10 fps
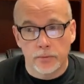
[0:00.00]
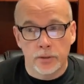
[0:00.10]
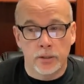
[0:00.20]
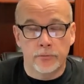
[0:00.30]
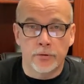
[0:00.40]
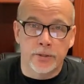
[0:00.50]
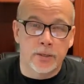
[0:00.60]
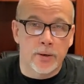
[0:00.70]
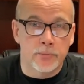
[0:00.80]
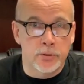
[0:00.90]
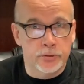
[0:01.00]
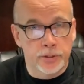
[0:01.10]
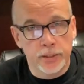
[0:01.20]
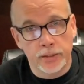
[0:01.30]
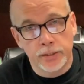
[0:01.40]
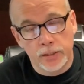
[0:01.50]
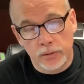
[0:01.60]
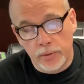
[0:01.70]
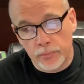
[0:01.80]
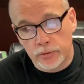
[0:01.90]
If you think about when you study the Ten
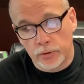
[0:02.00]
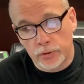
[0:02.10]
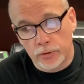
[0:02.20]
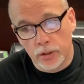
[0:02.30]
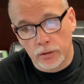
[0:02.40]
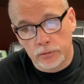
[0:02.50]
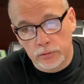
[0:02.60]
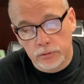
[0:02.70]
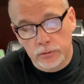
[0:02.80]
Commandments on your own,